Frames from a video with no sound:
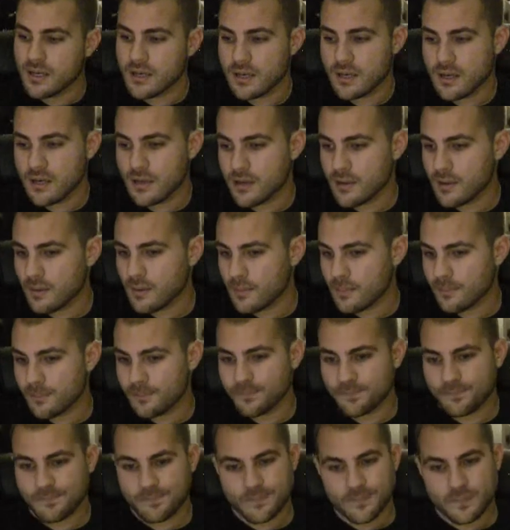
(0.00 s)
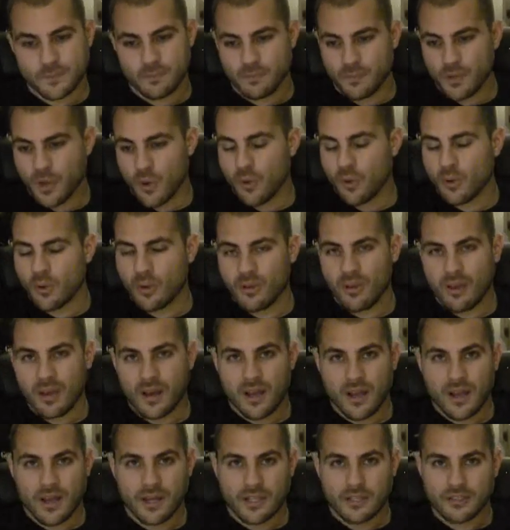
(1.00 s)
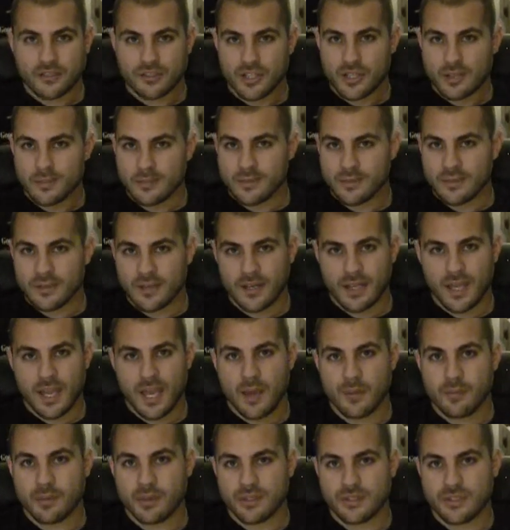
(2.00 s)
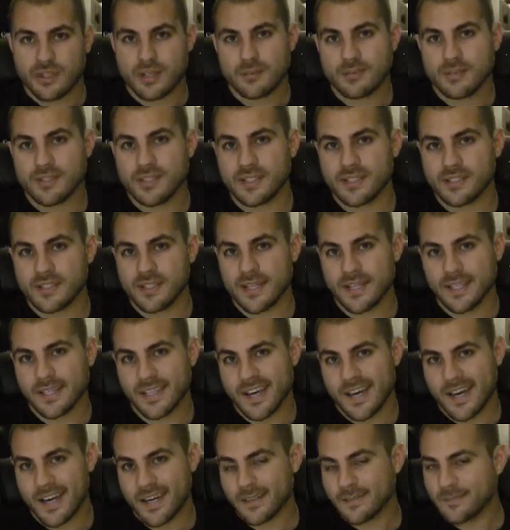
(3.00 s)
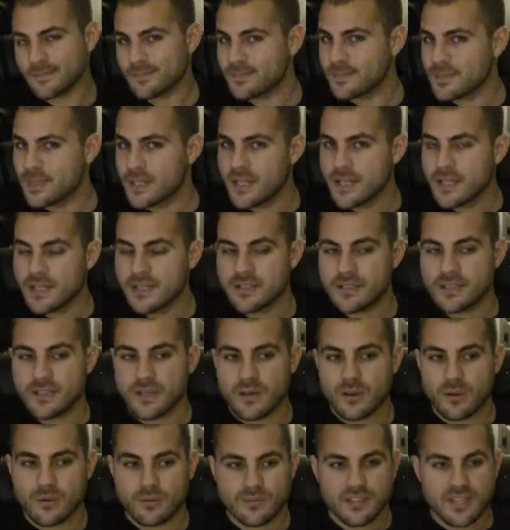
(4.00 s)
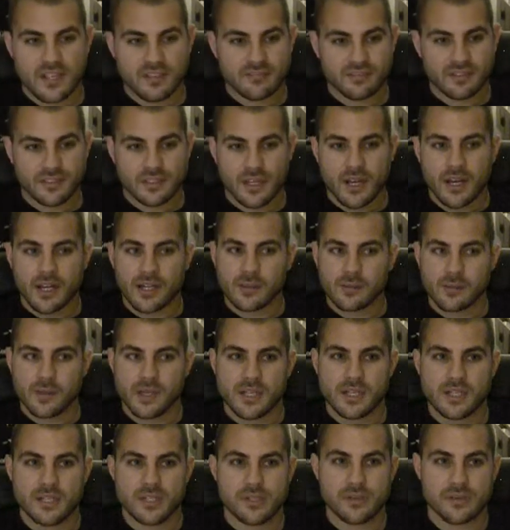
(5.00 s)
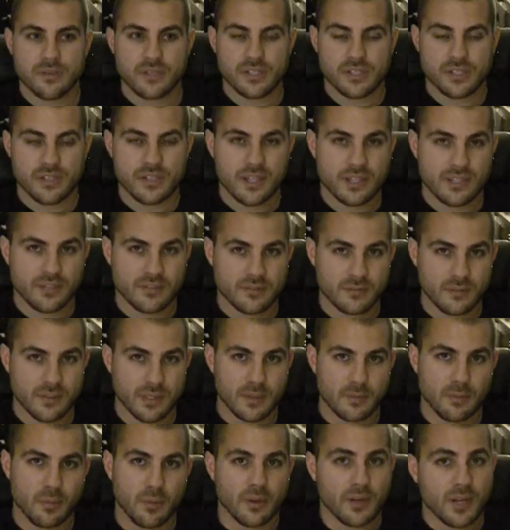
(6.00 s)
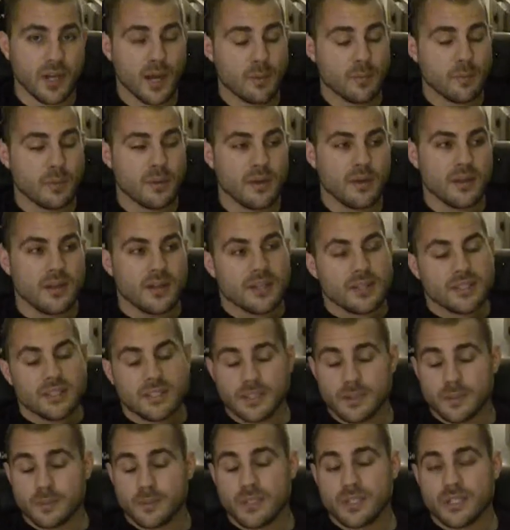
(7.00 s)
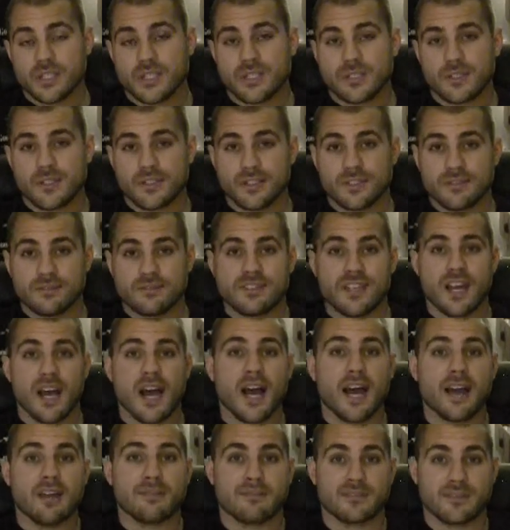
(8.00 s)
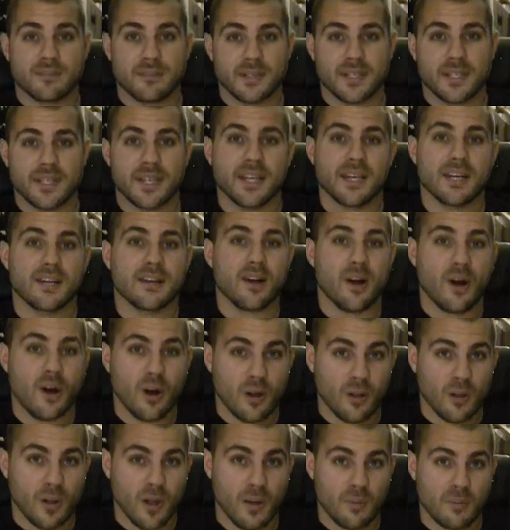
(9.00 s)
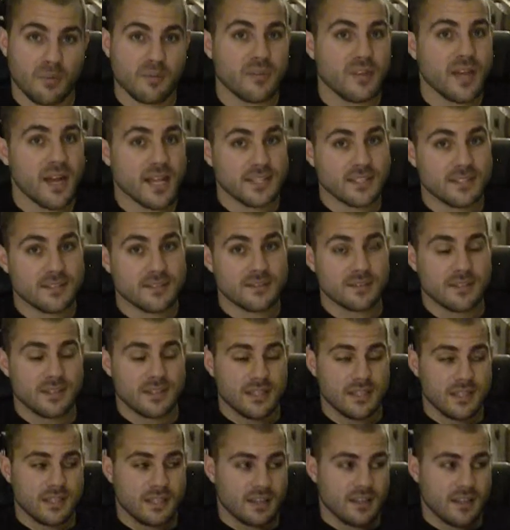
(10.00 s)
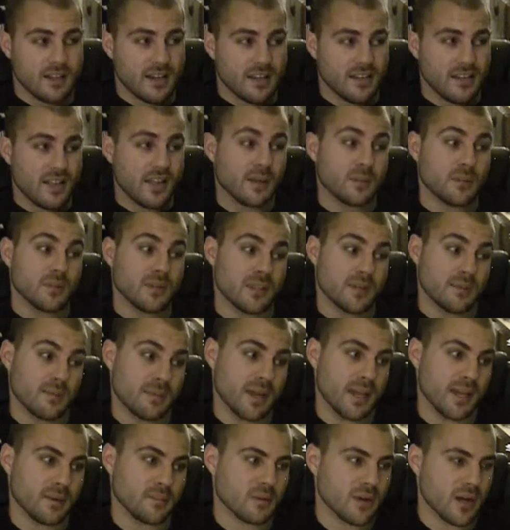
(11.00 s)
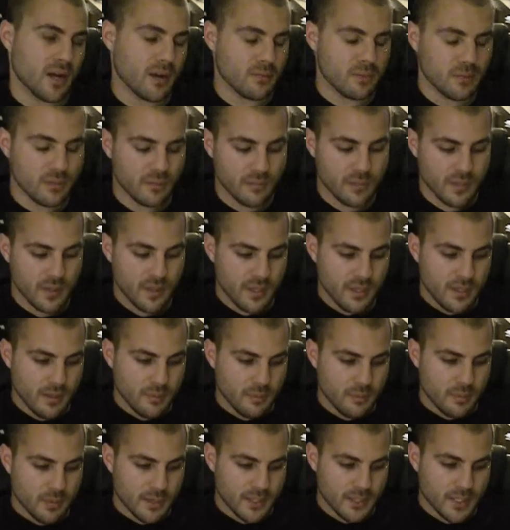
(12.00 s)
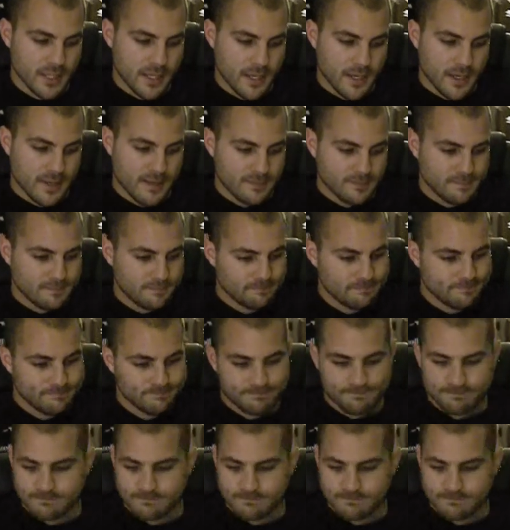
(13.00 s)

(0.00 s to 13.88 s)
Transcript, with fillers: um, going on a lot of hunting trips, a lot of camping trips, things like that. So definitely not going to be any shortage of things for me to put up. It's going to be a shortage of time for me to get it all up. That's the uh, that'll be the main problem. But um,